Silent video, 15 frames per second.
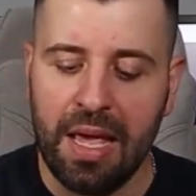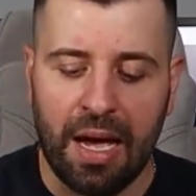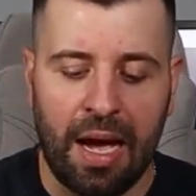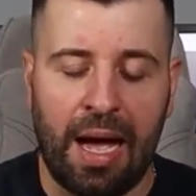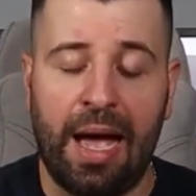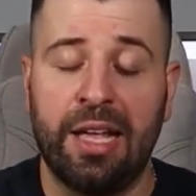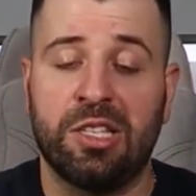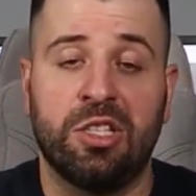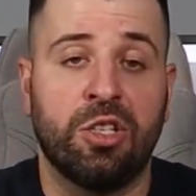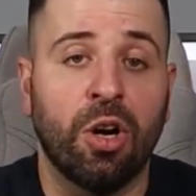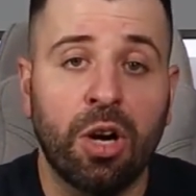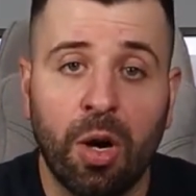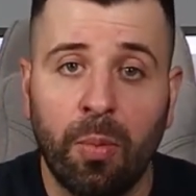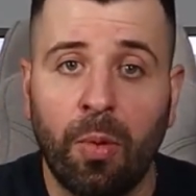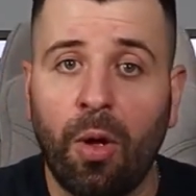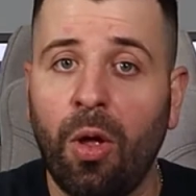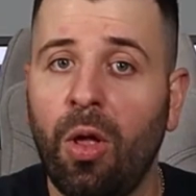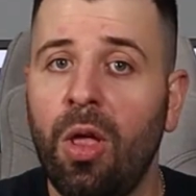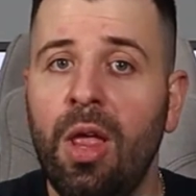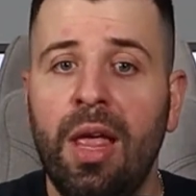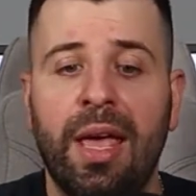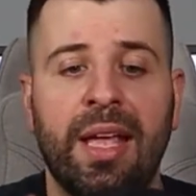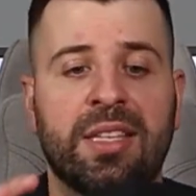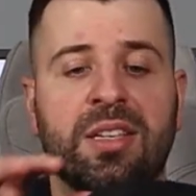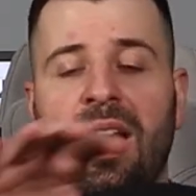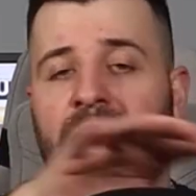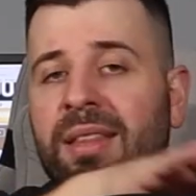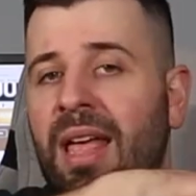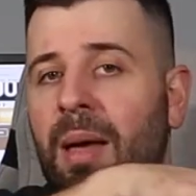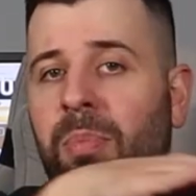Uh, it's durable, it's
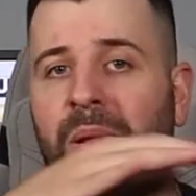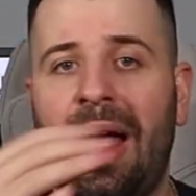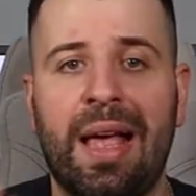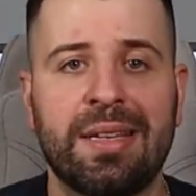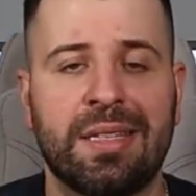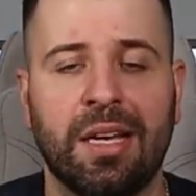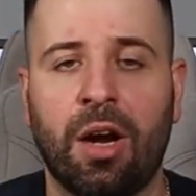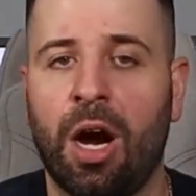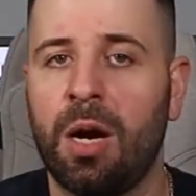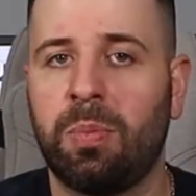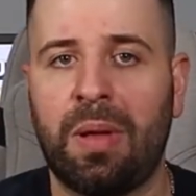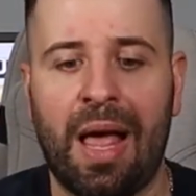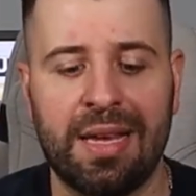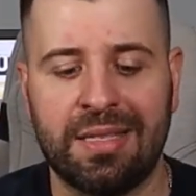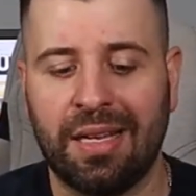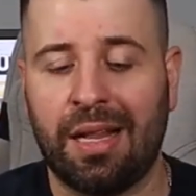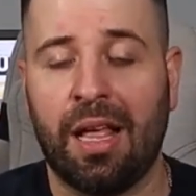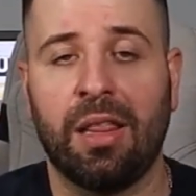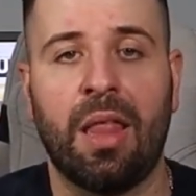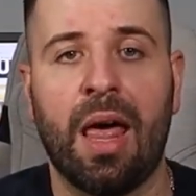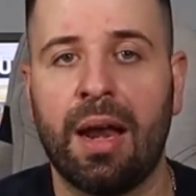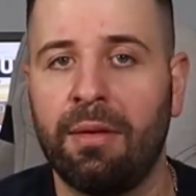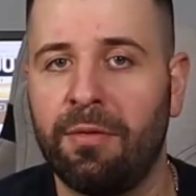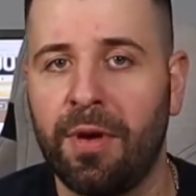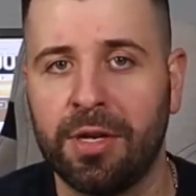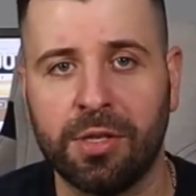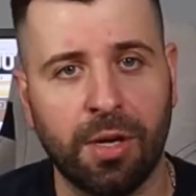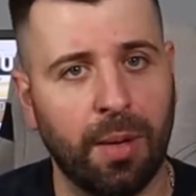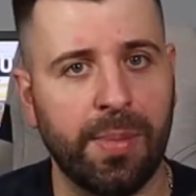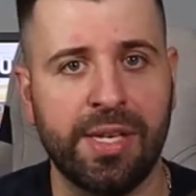got that plastic, hard plastic, like a lot of uh,
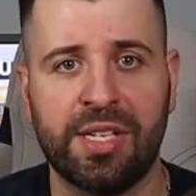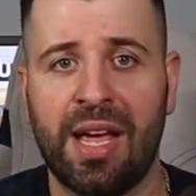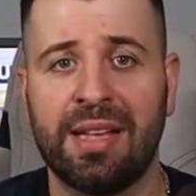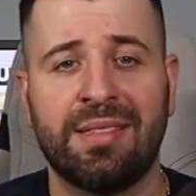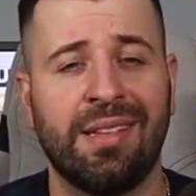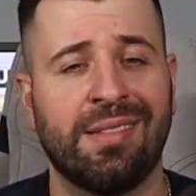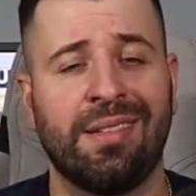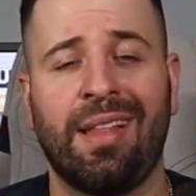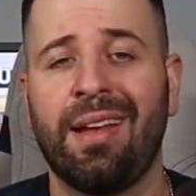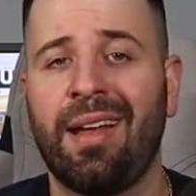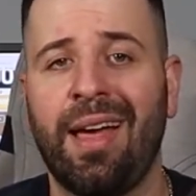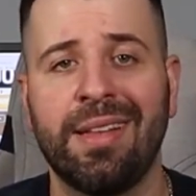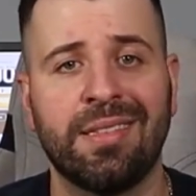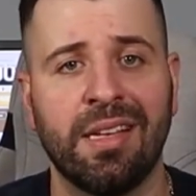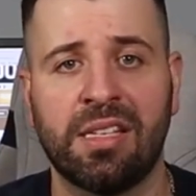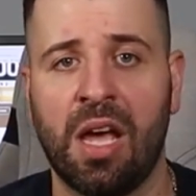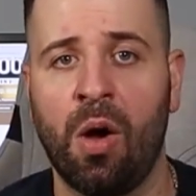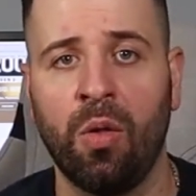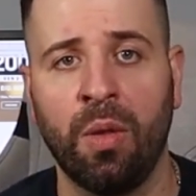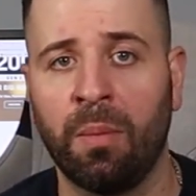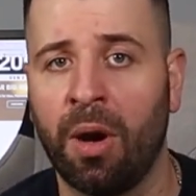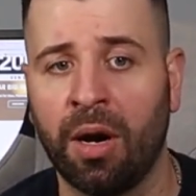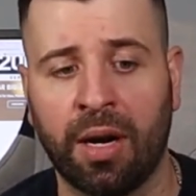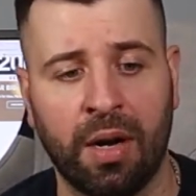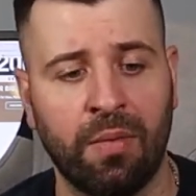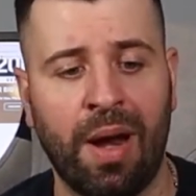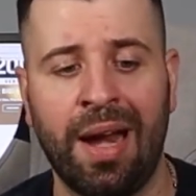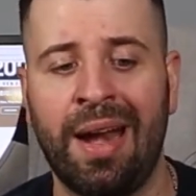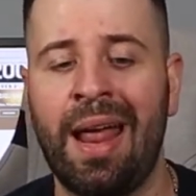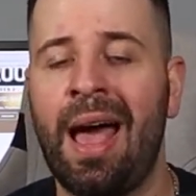Turtle Beach headsets and a lot of headsets out in the market
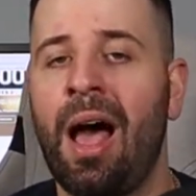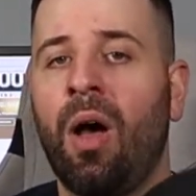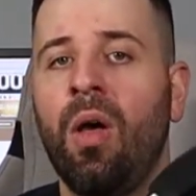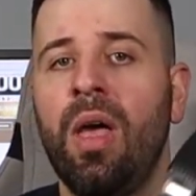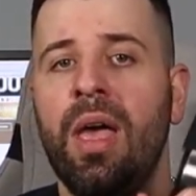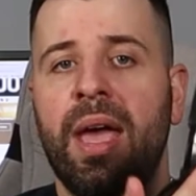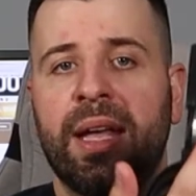right now.